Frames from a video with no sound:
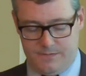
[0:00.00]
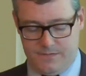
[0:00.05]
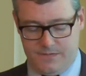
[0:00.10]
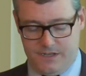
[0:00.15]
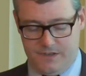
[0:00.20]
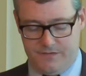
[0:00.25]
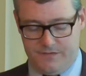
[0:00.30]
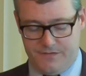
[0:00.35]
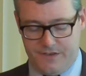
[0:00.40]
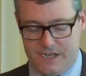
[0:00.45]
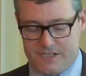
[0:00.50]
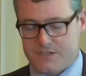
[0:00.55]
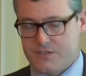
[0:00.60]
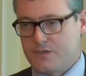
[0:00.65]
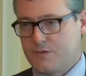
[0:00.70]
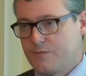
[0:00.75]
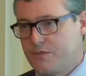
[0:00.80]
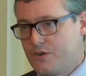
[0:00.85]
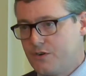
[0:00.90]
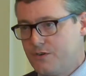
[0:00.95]

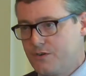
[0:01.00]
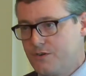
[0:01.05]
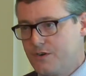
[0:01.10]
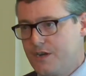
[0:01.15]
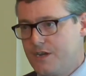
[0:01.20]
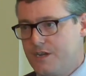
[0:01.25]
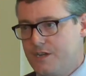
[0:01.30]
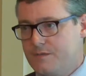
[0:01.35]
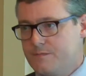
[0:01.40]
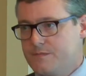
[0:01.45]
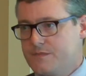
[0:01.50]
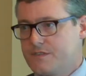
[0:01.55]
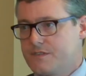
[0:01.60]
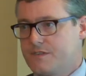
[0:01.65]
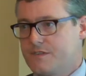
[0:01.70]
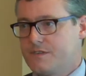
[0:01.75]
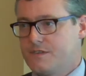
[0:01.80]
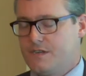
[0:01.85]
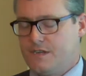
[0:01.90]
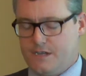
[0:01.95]
investor
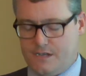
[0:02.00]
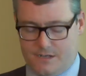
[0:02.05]
programs,